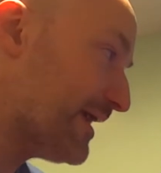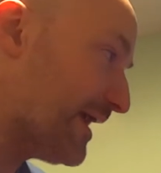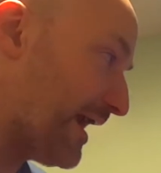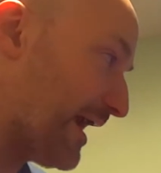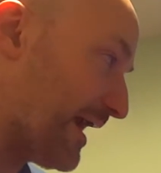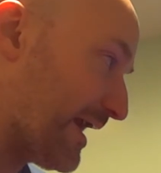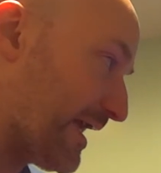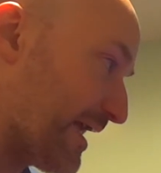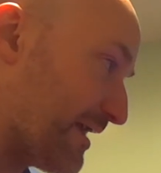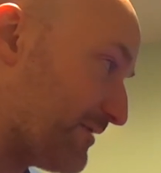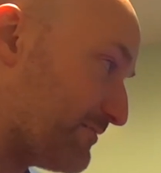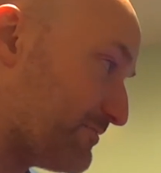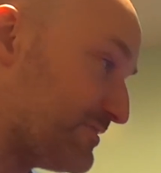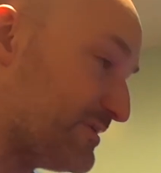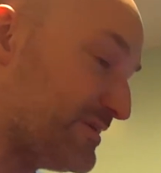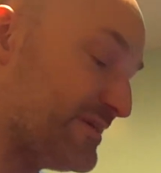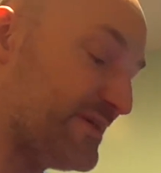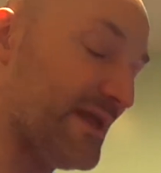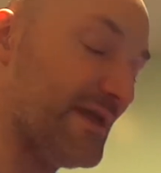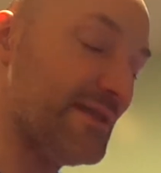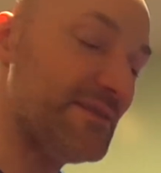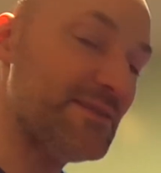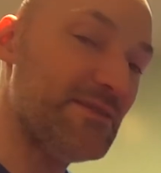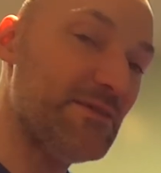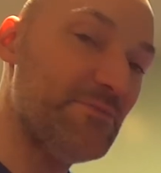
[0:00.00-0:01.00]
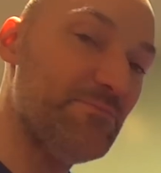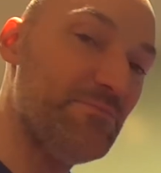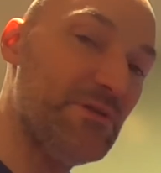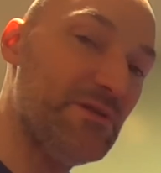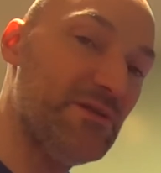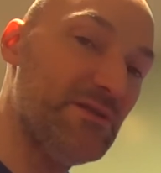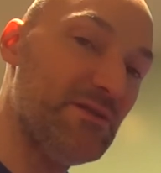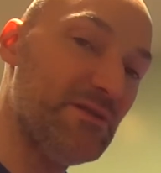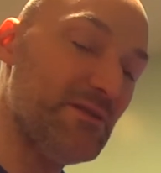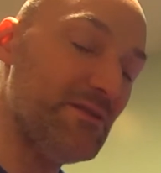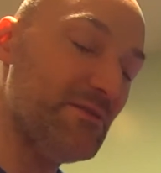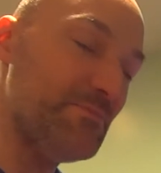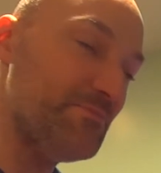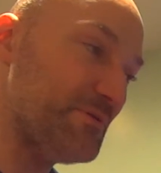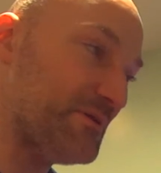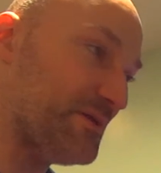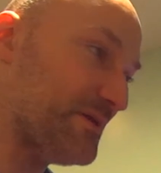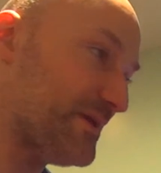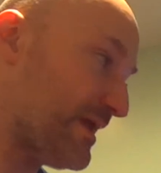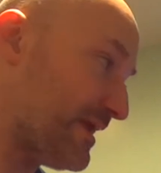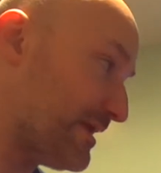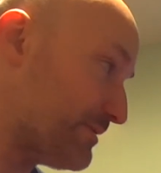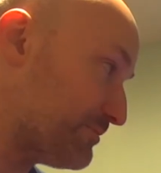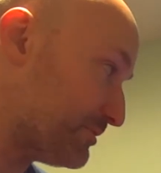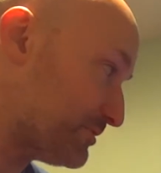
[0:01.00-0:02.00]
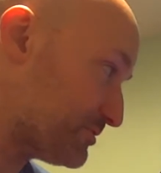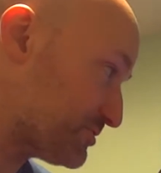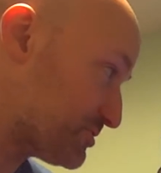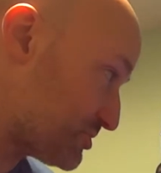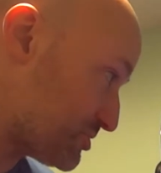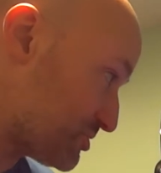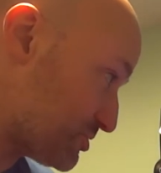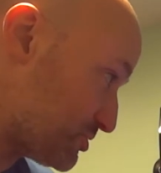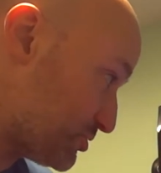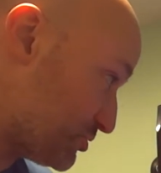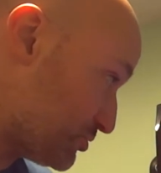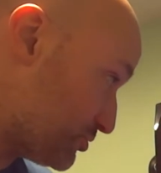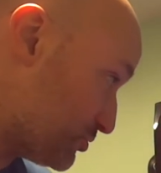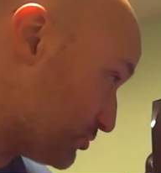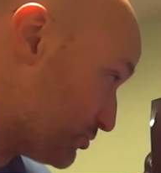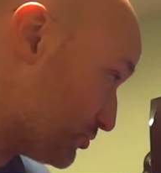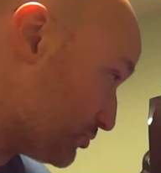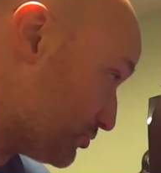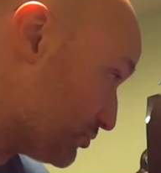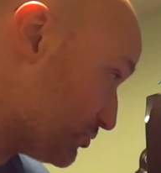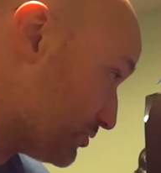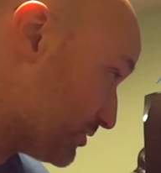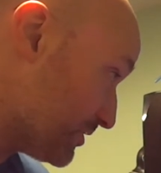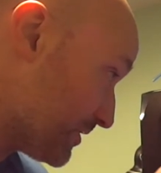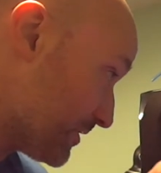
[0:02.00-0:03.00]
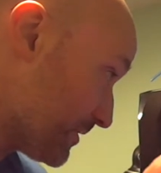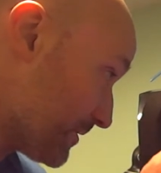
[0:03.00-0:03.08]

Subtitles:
I have yet to be able to